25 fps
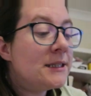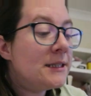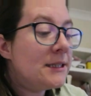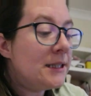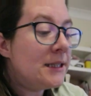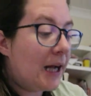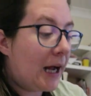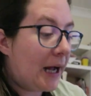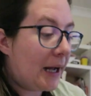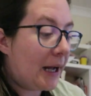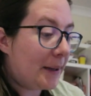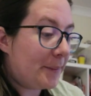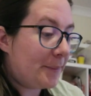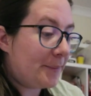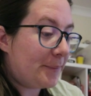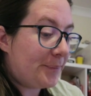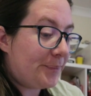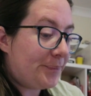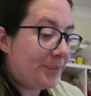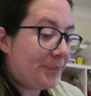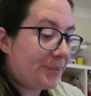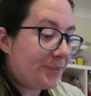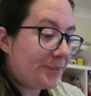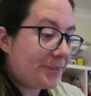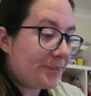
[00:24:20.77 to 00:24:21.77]

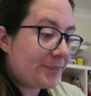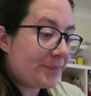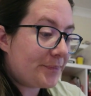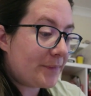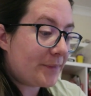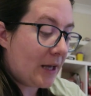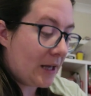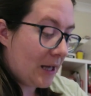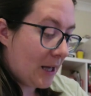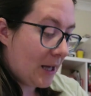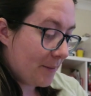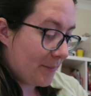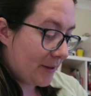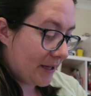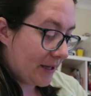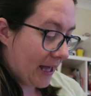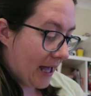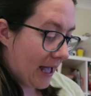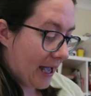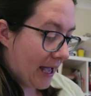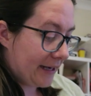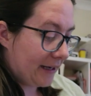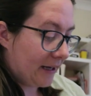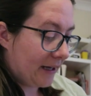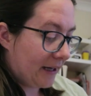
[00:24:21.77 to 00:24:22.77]
But yeah,
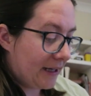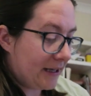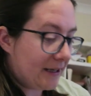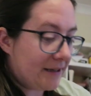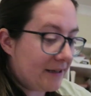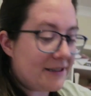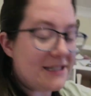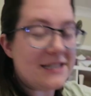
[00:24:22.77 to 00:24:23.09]
and like